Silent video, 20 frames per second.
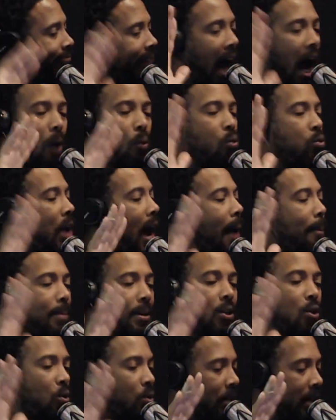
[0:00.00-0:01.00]
I will not
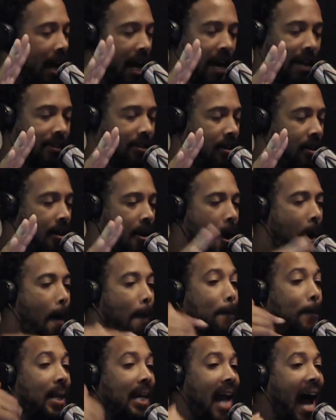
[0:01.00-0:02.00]
be doing that.
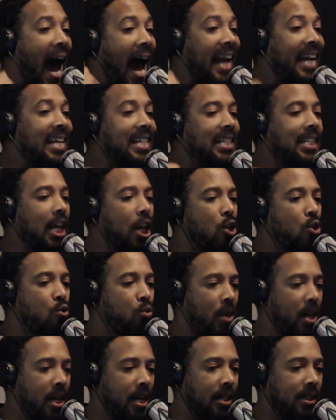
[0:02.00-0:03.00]
But I can tell you
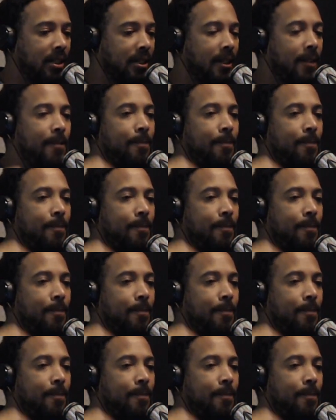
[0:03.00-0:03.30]
this.